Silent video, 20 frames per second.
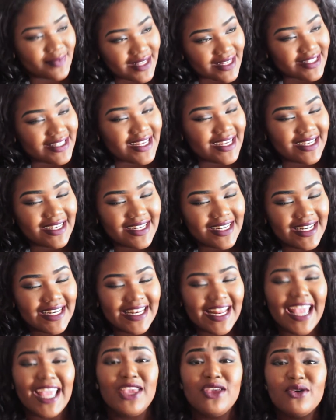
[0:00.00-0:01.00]
at the end of the
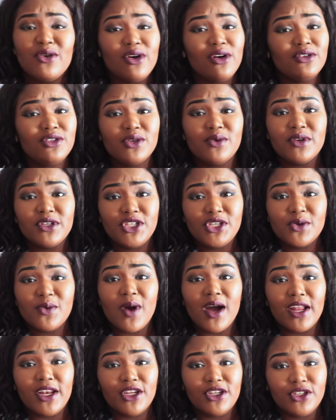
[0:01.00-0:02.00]
day, you gonna do what you
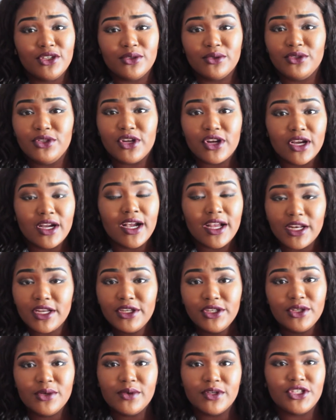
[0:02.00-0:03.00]
wanna do. You're
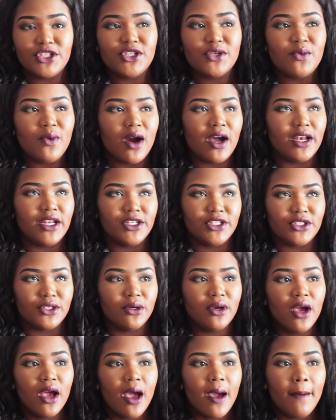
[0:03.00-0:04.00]
gonna do what you wanna
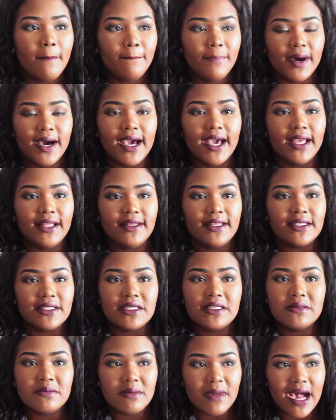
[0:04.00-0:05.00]
do. But this
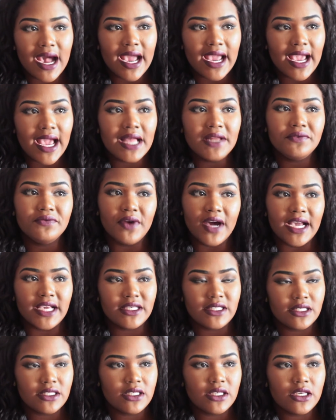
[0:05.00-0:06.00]
is my
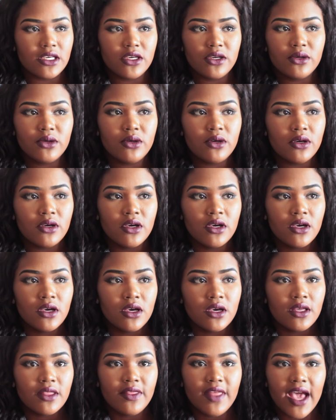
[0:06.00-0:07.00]
advice to you,
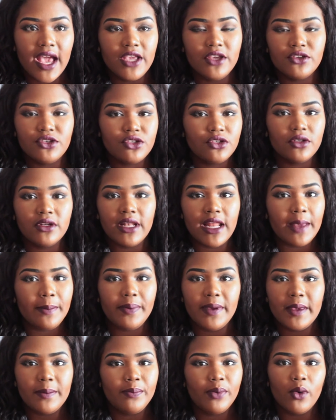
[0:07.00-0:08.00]
that you shouldn't
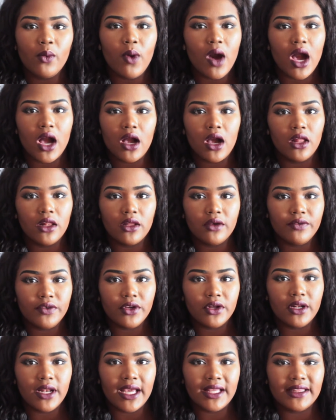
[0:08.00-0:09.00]
let people walk all over
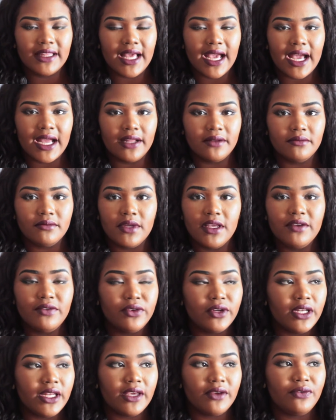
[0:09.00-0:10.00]
you like that.
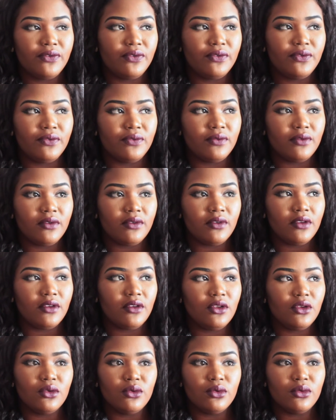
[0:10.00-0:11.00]
Even if
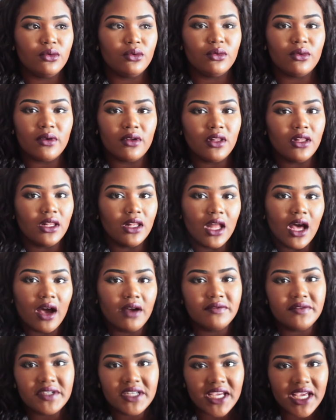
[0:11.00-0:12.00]
you
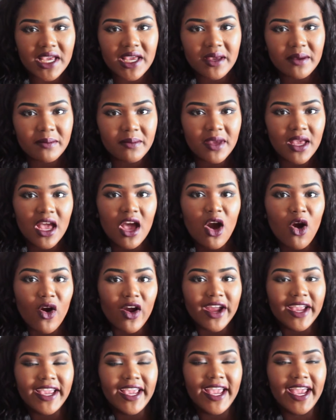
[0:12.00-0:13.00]
loved him
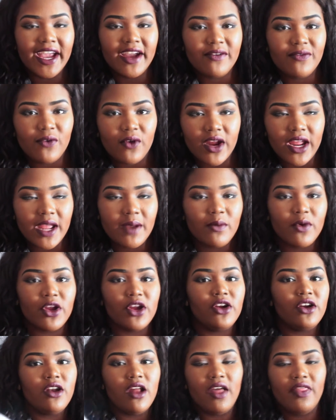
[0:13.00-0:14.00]
or care for him, or
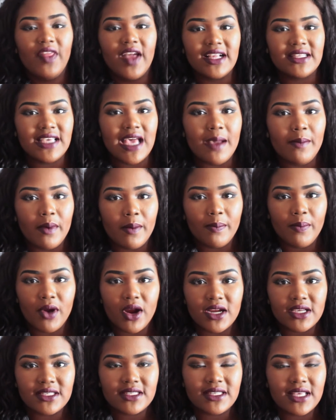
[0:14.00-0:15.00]
you're not that type of
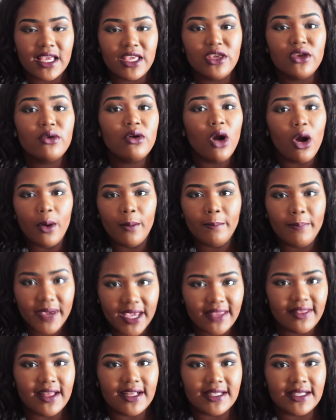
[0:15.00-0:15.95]
person, you gonna be